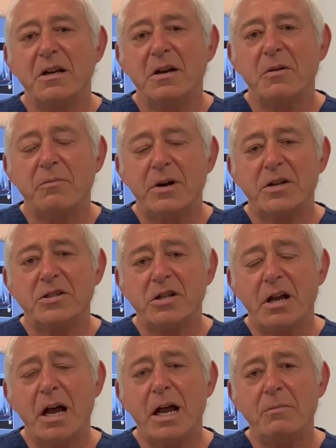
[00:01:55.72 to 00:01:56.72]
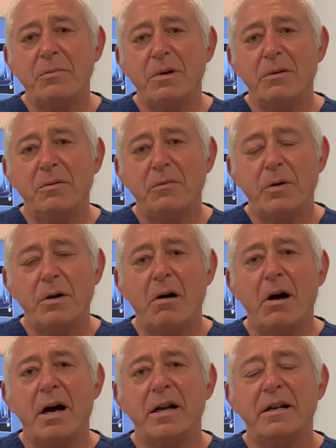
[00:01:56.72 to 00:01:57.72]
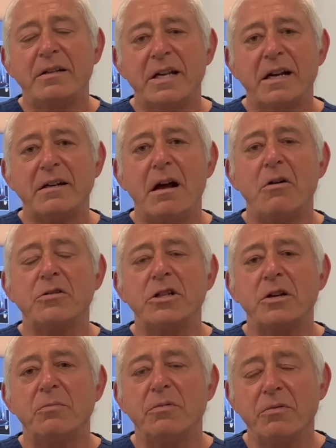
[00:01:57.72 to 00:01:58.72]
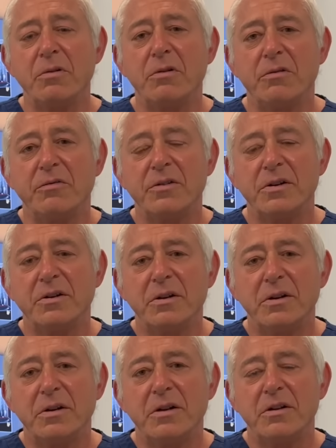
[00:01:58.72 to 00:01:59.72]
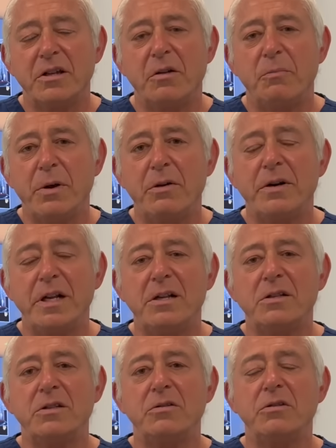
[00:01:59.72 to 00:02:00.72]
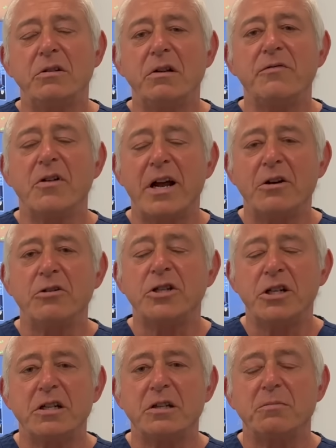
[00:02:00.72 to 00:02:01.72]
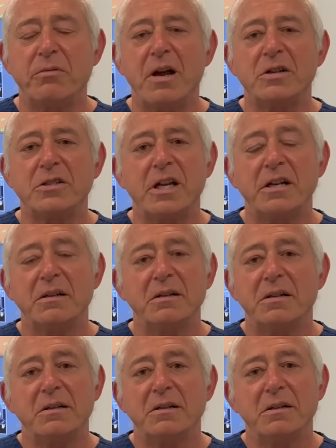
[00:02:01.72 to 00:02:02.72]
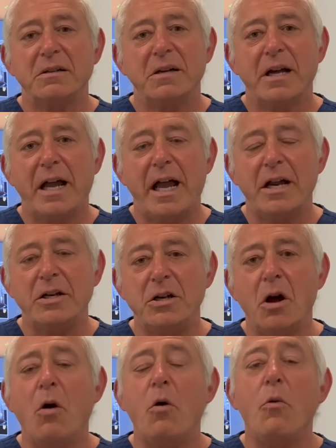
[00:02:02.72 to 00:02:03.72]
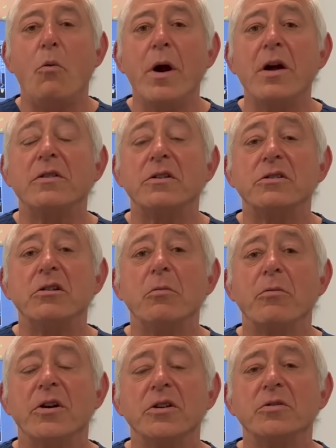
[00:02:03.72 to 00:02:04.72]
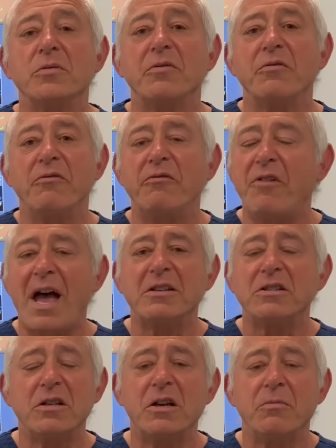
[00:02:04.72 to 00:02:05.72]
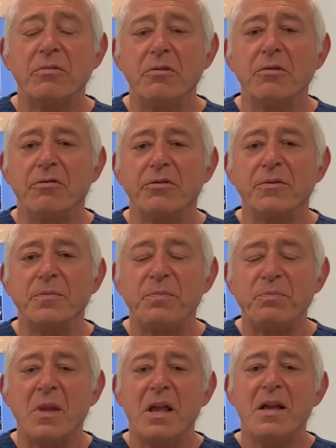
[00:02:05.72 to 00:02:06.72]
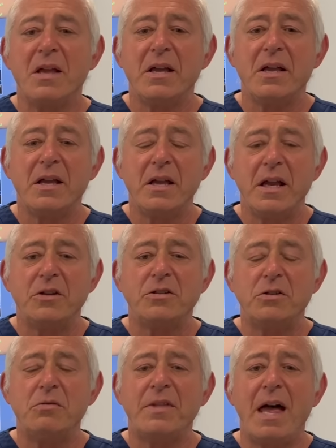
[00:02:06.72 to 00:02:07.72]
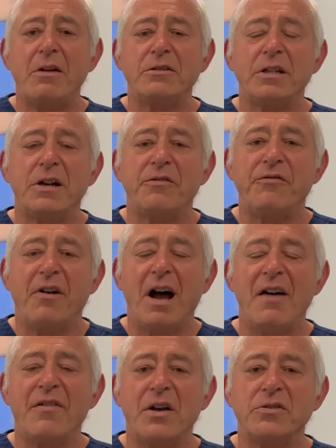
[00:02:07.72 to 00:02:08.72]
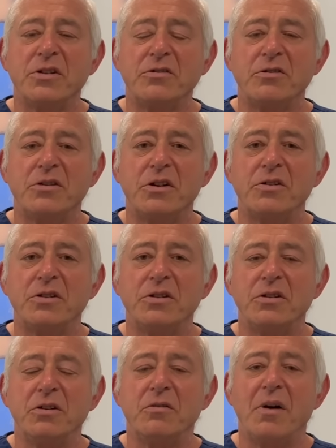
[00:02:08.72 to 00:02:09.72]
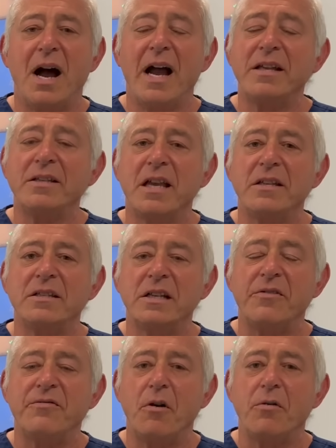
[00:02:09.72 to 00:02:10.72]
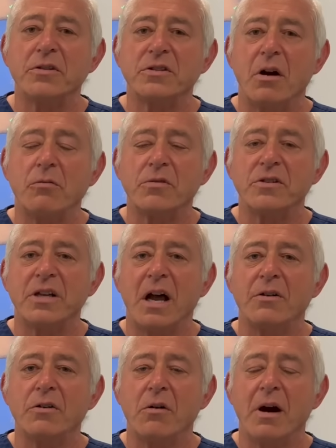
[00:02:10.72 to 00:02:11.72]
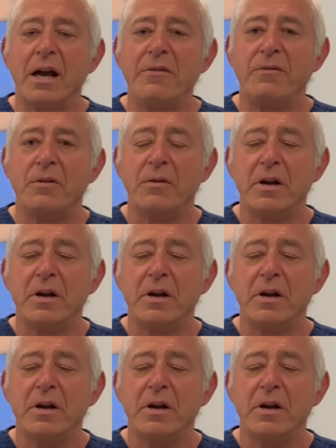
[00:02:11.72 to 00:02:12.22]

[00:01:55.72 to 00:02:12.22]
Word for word: But as time went on and technology improved, the ability to deliver energy prostate and know where the tumor is vastly improved. In 2005, I was introduced to high intensity focused ultrasound, or HIFU,